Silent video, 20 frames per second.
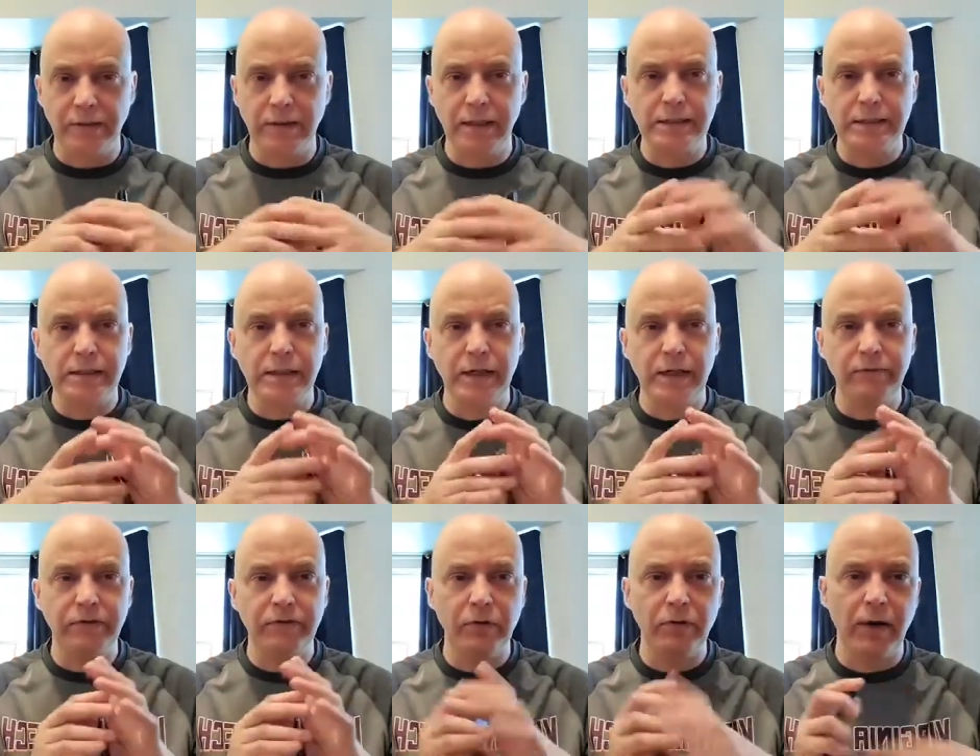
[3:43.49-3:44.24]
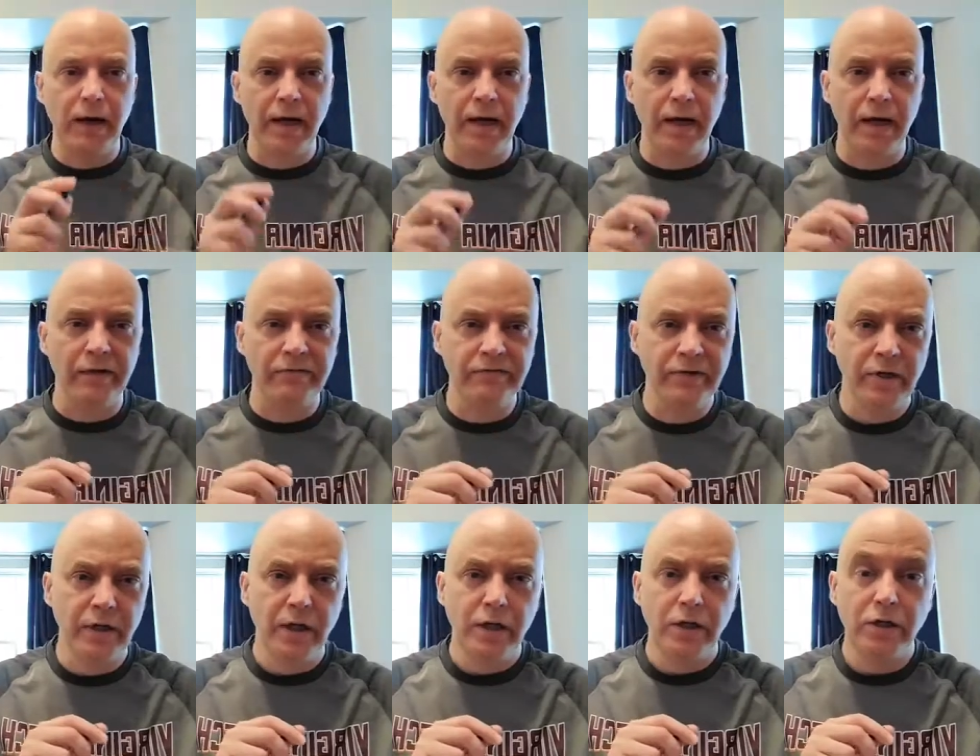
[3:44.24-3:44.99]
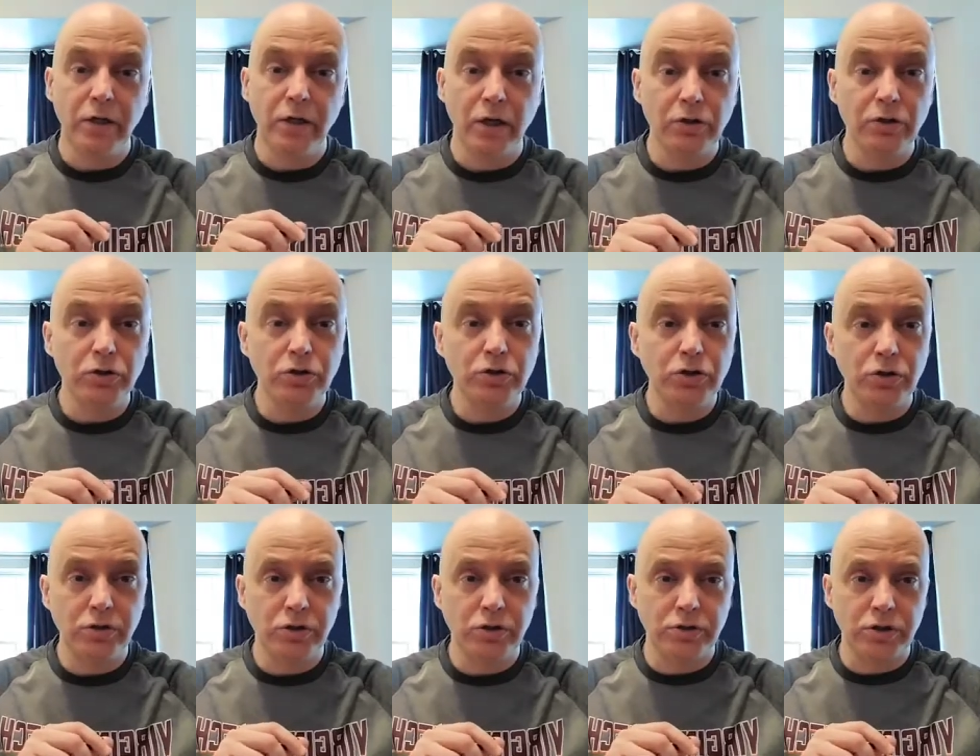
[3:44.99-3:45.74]
Let's say if you have younger
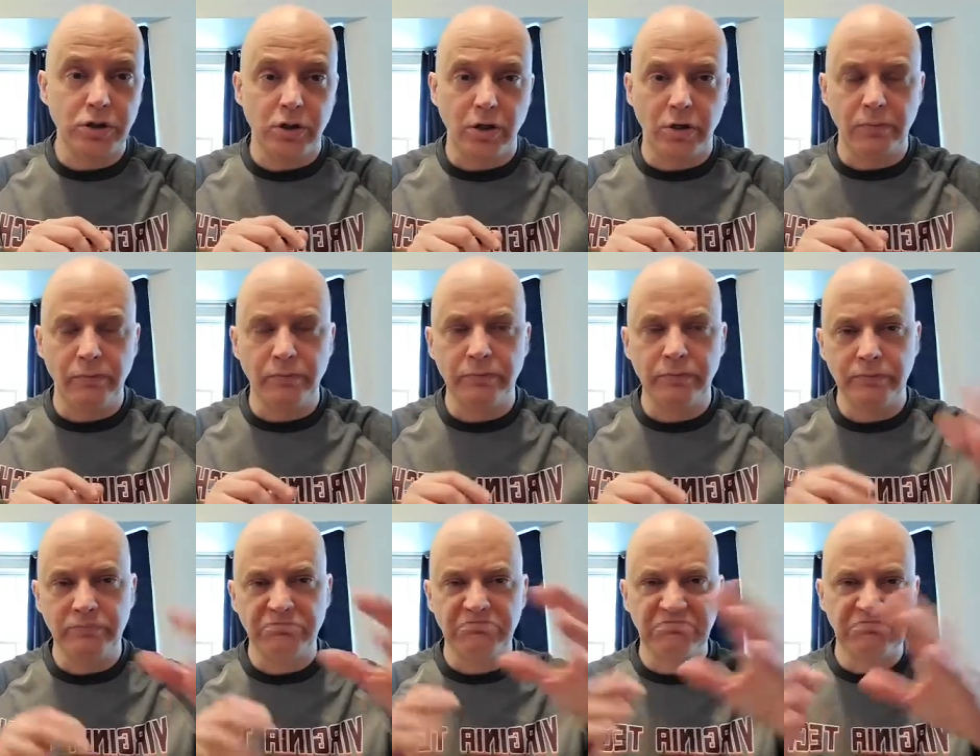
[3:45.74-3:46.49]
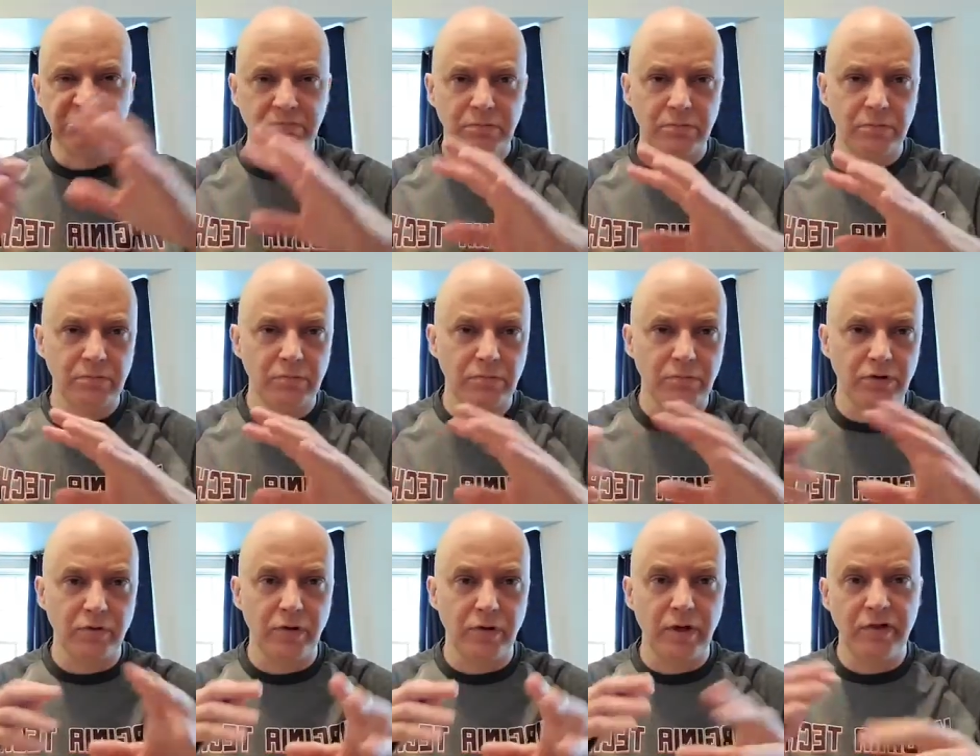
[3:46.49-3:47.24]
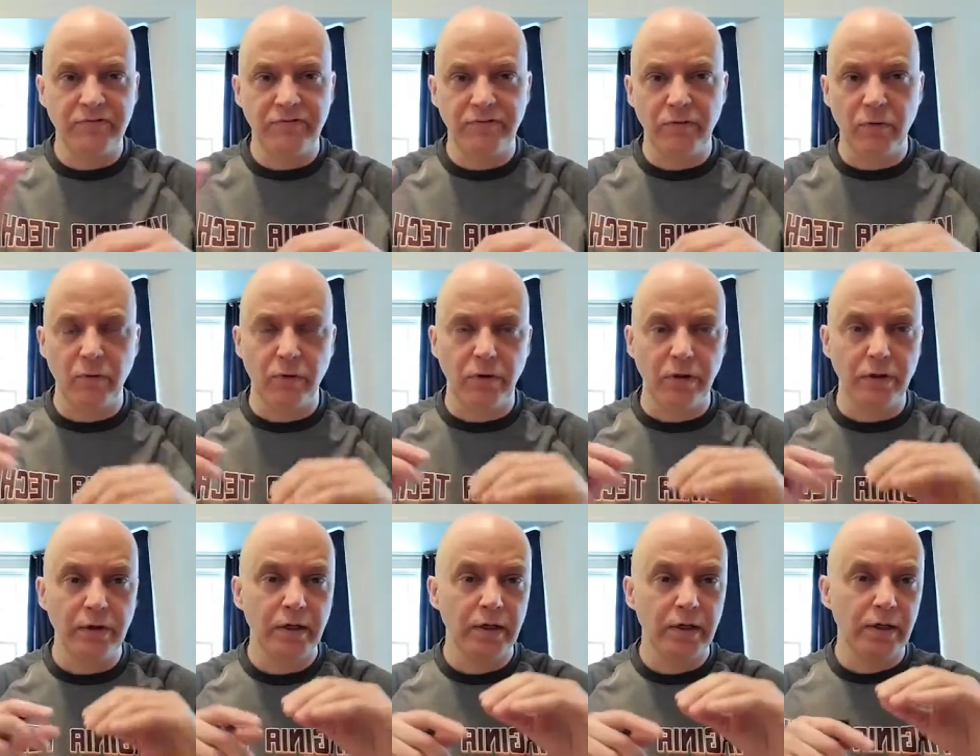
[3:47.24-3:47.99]
students at home, 3, 4,